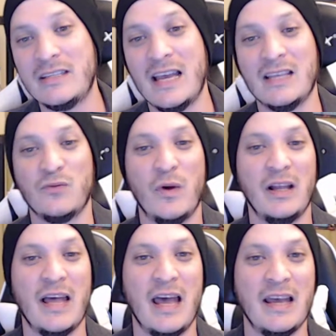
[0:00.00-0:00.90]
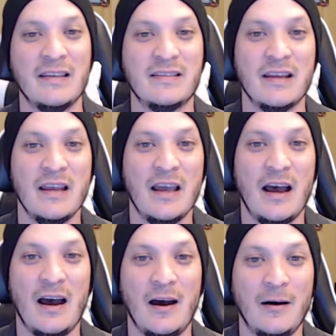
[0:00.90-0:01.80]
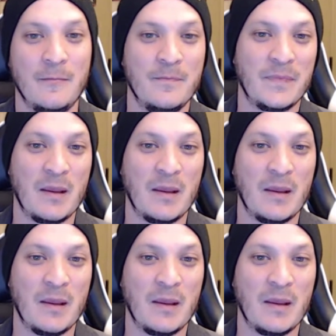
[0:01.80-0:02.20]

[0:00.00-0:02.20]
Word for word: as well as um,